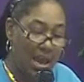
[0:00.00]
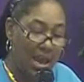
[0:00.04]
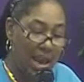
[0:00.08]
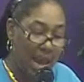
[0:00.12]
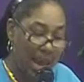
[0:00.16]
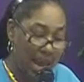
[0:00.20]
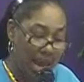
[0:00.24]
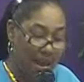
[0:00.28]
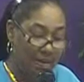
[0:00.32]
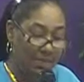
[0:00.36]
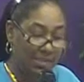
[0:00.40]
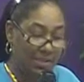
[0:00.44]

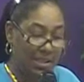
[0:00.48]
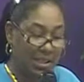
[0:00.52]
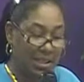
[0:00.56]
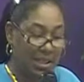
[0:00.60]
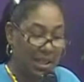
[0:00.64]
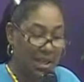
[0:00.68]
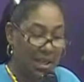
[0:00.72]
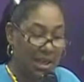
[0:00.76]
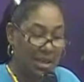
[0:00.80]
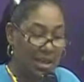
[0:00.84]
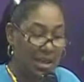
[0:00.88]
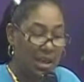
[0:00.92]

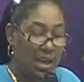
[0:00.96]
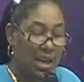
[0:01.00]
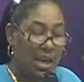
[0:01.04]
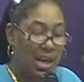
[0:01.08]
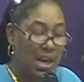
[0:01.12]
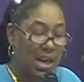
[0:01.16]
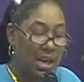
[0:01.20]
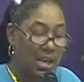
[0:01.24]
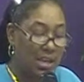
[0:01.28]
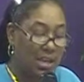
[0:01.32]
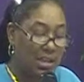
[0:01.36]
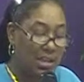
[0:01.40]
Absalom
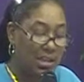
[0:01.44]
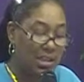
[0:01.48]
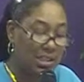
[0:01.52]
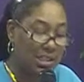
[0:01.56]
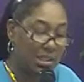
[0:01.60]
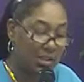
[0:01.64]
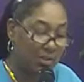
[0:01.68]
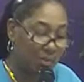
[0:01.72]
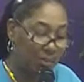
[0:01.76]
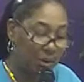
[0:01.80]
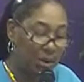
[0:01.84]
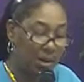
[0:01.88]
in a
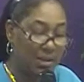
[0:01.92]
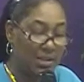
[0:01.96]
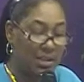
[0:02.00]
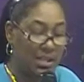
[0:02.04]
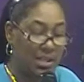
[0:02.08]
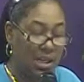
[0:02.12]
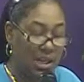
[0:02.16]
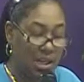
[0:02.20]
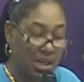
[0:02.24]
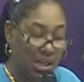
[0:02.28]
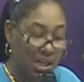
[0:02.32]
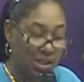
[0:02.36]

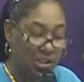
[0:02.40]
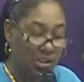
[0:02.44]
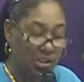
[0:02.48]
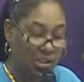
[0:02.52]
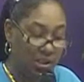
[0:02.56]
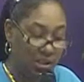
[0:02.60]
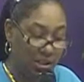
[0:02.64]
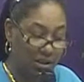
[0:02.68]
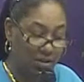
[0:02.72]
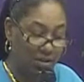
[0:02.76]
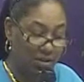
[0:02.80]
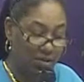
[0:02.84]
conspiracy
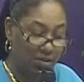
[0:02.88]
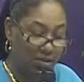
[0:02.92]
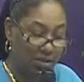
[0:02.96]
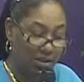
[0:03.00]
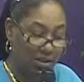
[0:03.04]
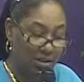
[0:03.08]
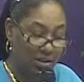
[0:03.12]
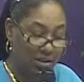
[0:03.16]
against you.